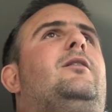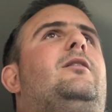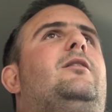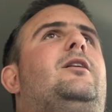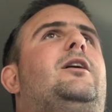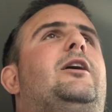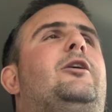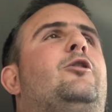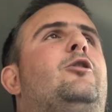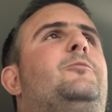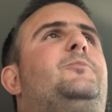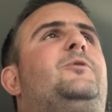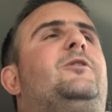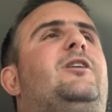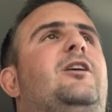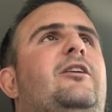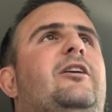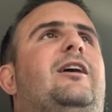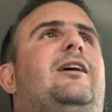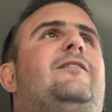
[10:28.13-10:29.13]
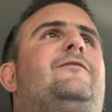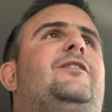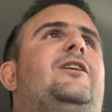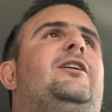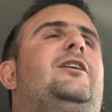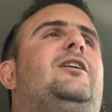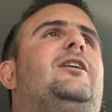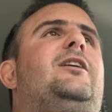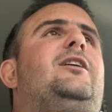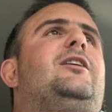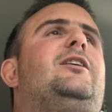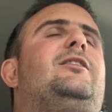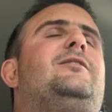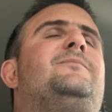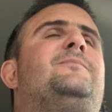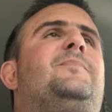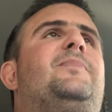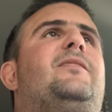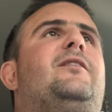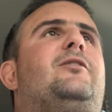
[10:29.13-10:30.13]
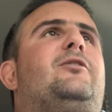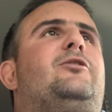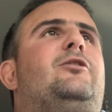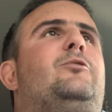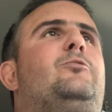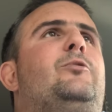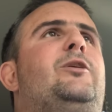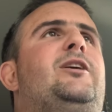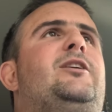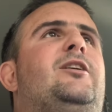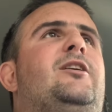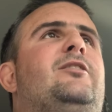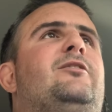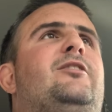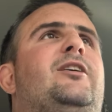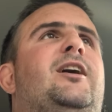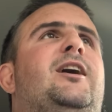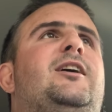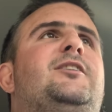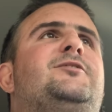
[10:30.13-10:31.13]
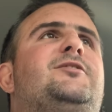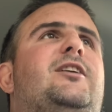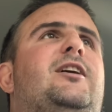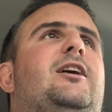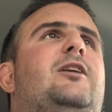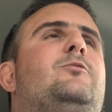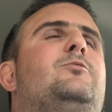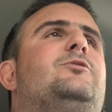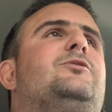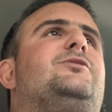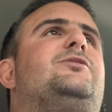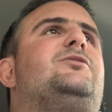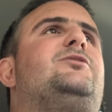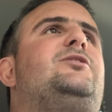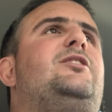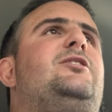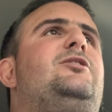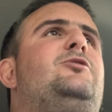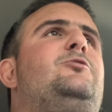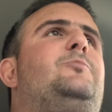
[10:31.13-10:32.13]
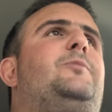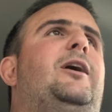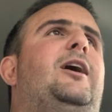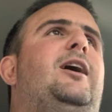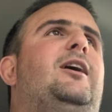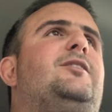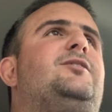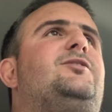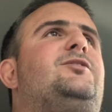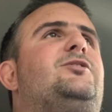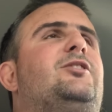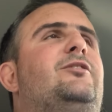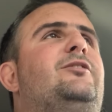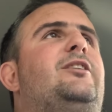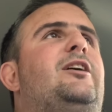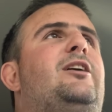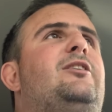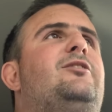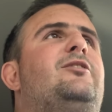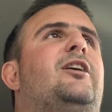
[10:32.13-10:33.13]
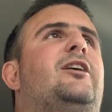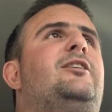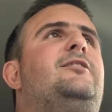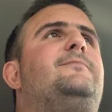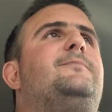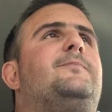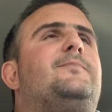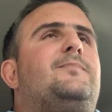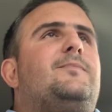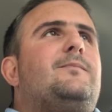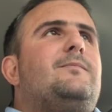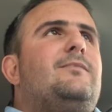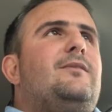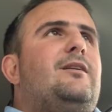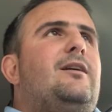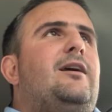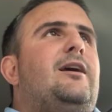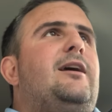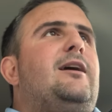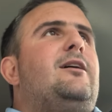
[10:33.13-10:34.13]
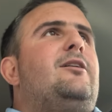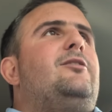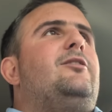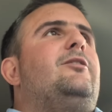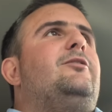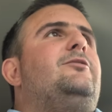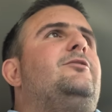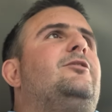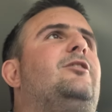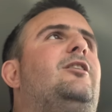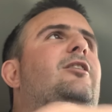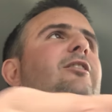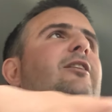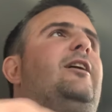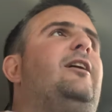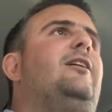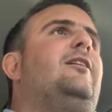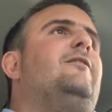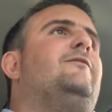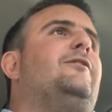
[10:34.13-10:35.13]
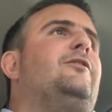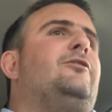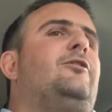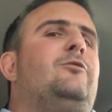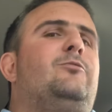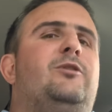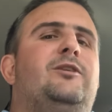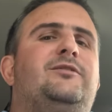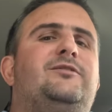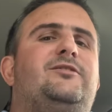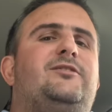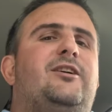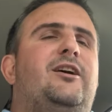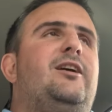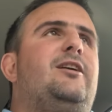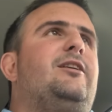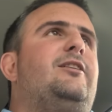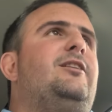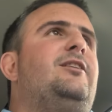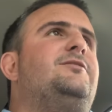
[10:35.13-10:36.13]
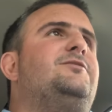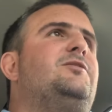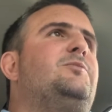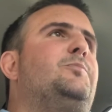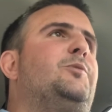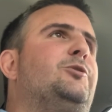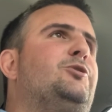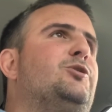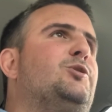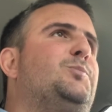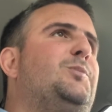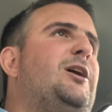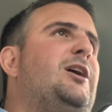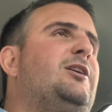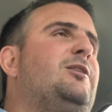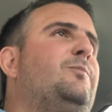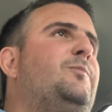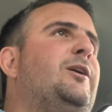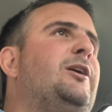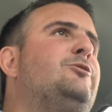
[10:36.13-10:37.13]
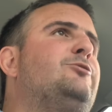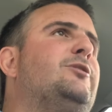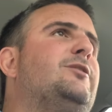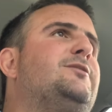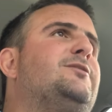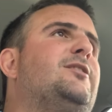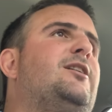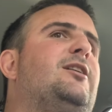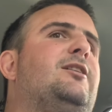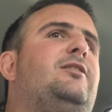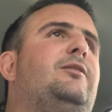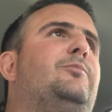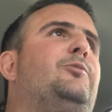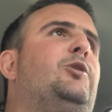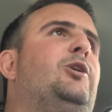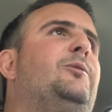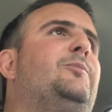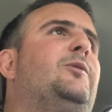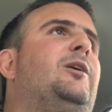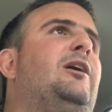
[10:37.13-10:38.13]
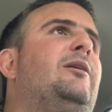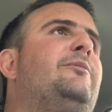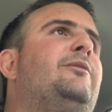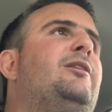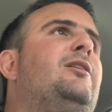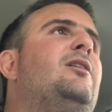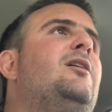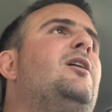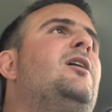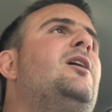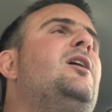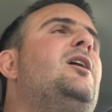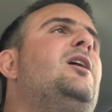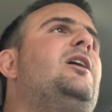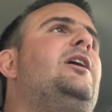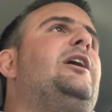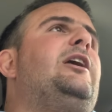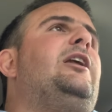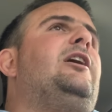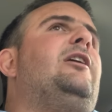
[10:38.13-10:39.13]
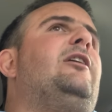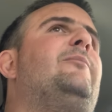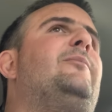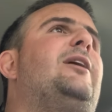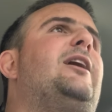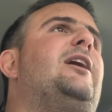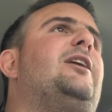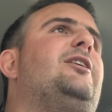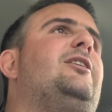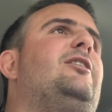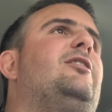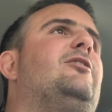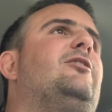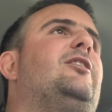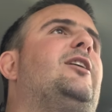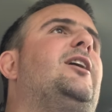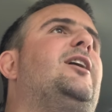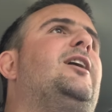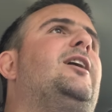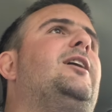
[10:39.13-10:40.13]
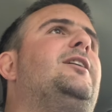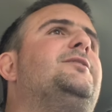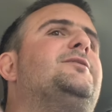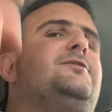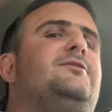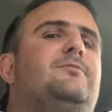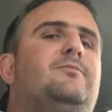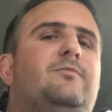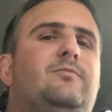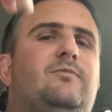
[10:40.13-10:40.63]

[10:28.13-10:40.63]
I hope you all have a good weekend, guys. I will see you back Sunday night, and y'all have a good one. Take it easy. Butchers Block and Patriots Talk, your boy Bobby, and I'm out of here, guys.